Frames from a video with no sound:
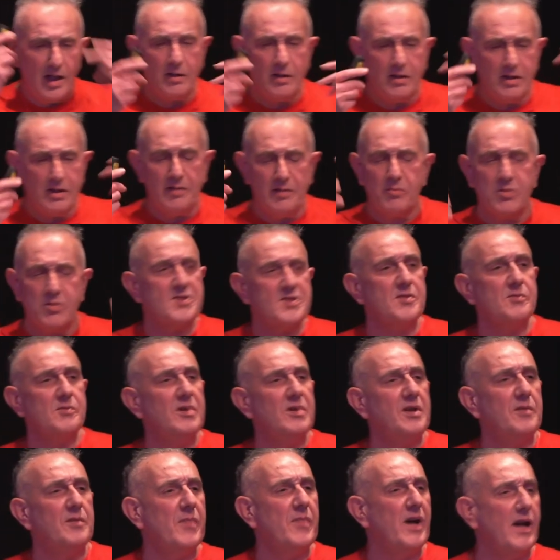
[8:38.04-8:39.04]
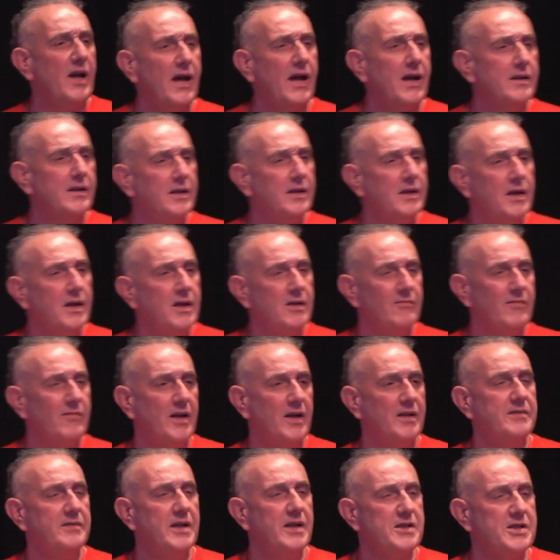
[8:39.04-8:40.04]
it wasn't really in my head
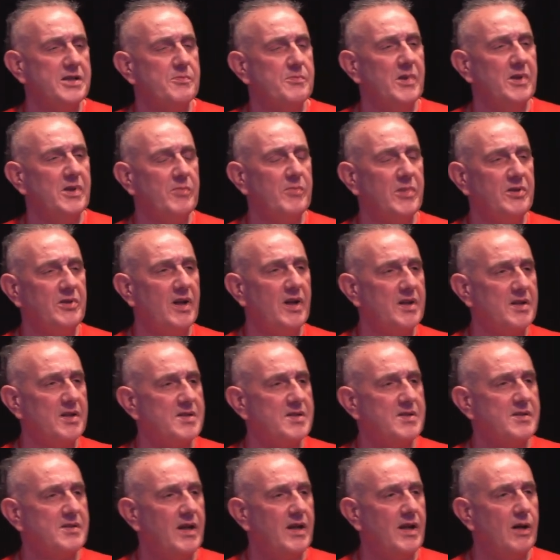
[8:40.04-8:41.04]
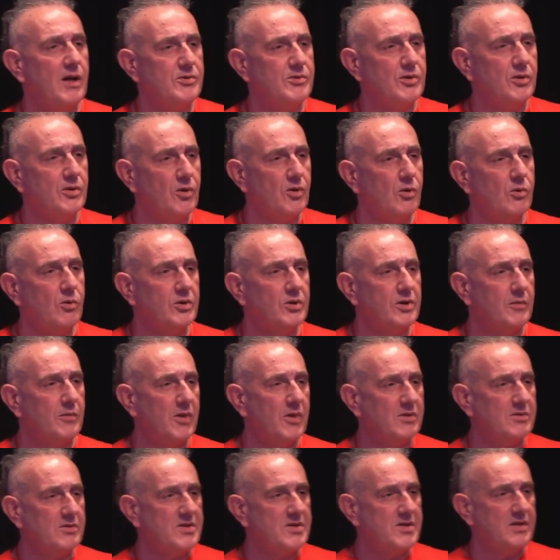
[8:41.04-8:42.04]
validation when, when you understand how to code
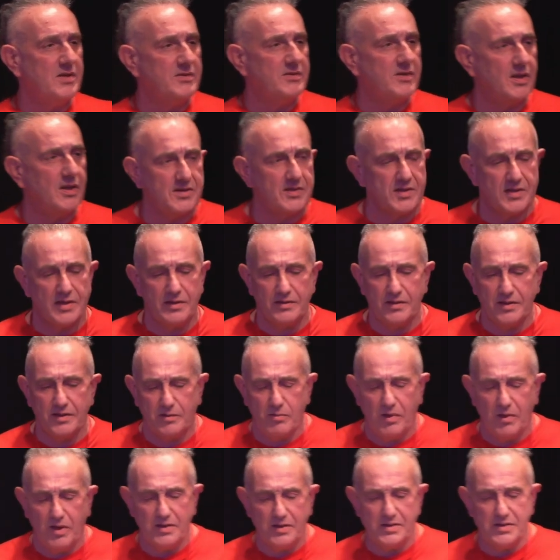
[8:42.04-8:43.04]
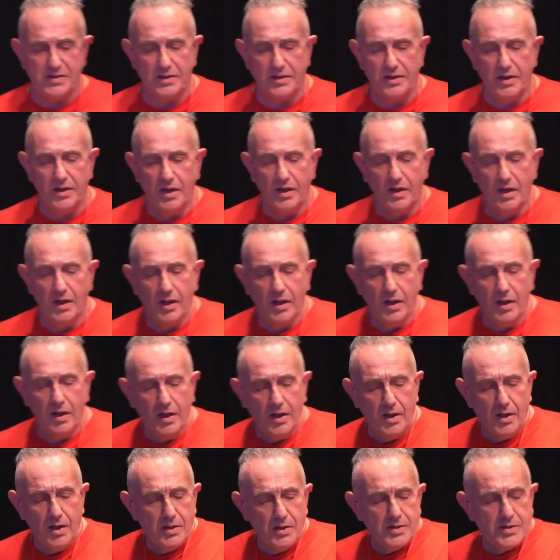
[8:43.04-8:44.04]
about syntax and the quality.
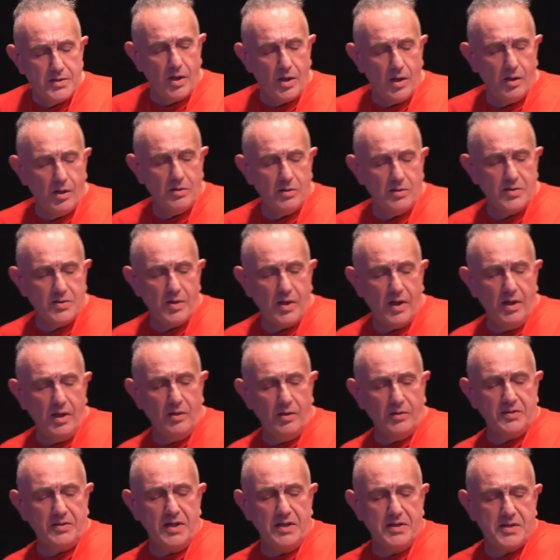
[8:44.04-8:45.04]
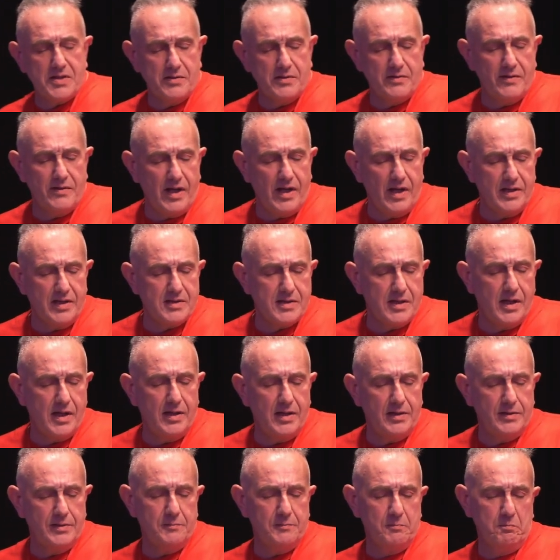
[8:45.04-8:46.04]
So, so I looked into that
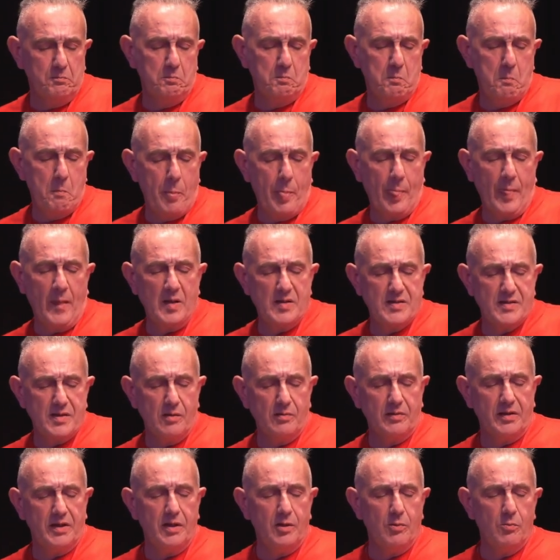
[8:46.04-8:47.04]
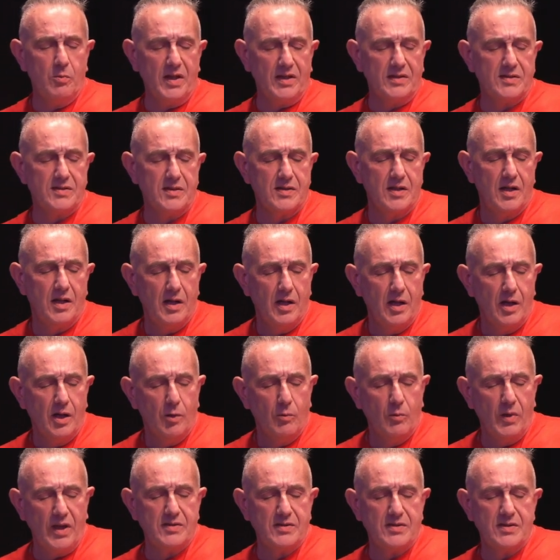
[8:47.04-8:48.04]
and I said, okay, Wix,
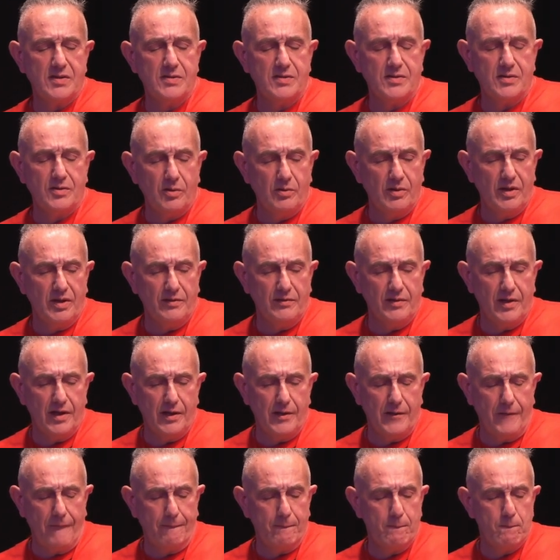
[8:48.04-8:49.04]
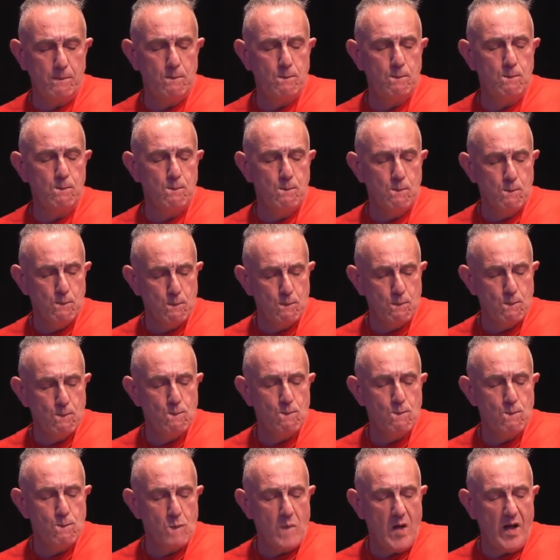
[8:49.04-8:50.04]
Wix is doing that.
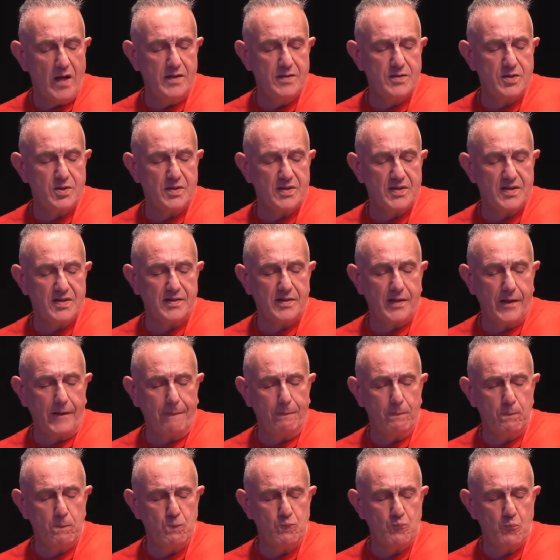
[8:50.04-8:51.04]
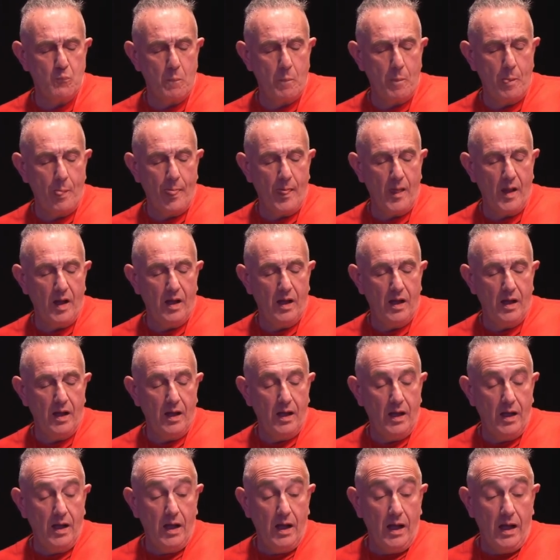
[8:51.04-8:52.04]
Interesting.
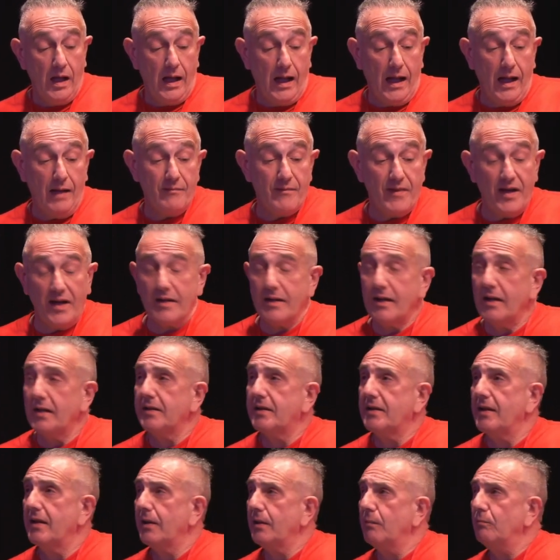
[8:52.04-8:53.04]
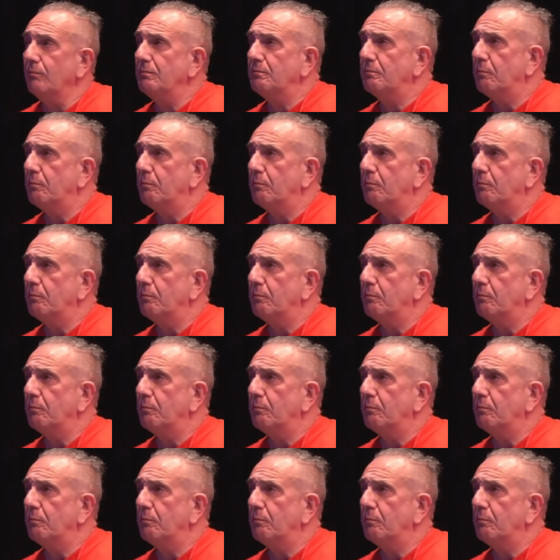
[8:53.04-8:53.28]
And then I came